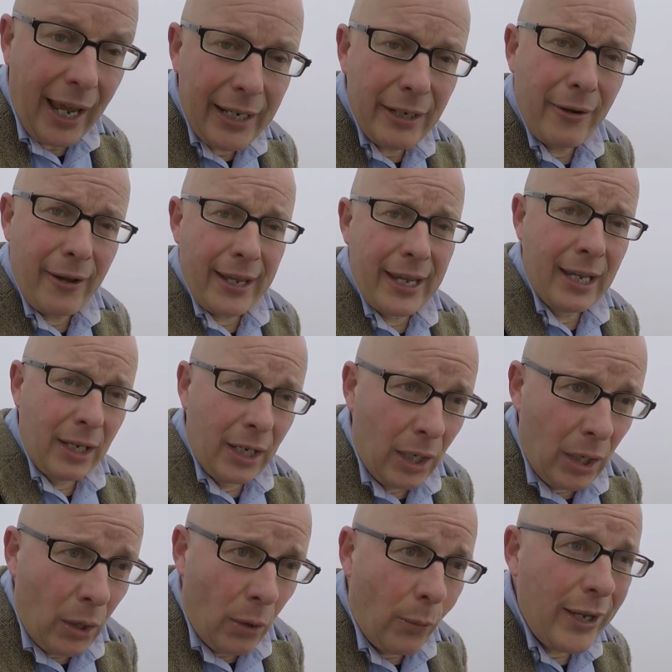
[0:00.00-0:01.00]
Anyway,
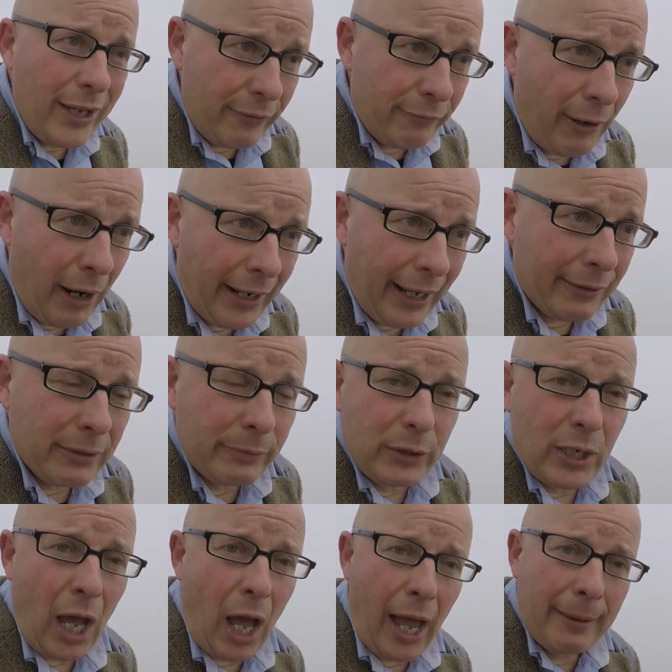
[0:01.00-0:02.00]
we have run out of
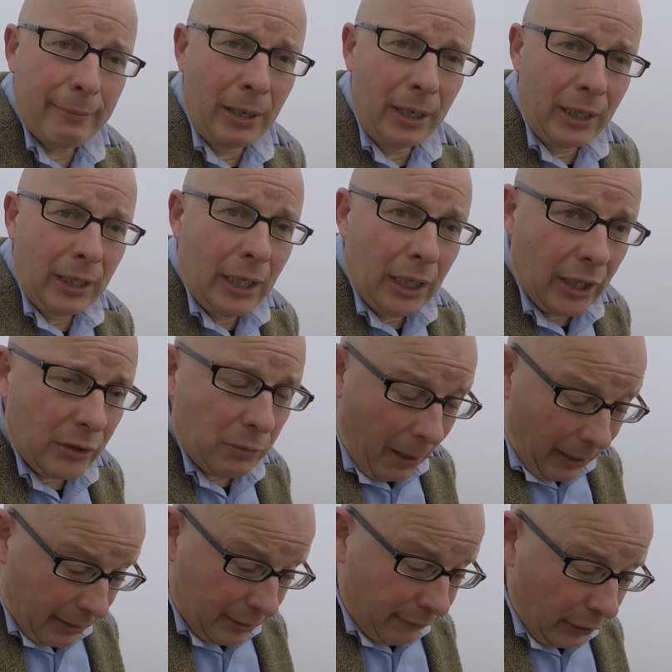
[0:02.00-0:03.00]
time as
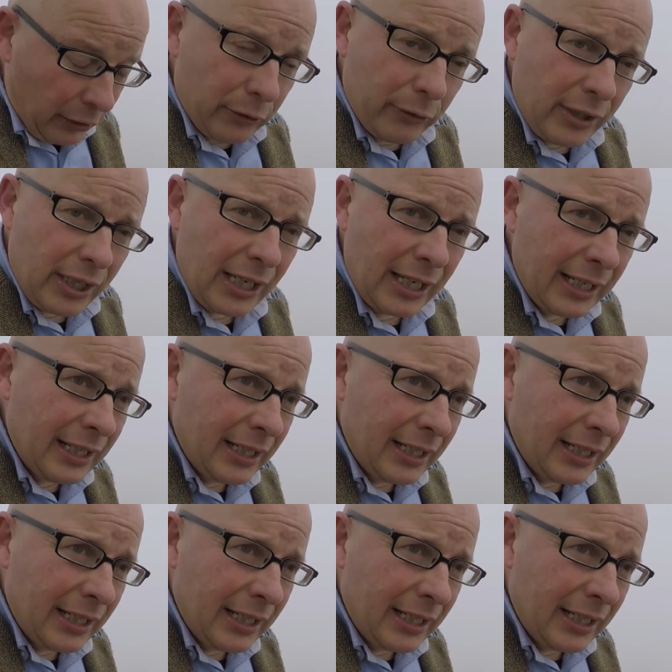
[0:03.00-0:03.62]
well as views.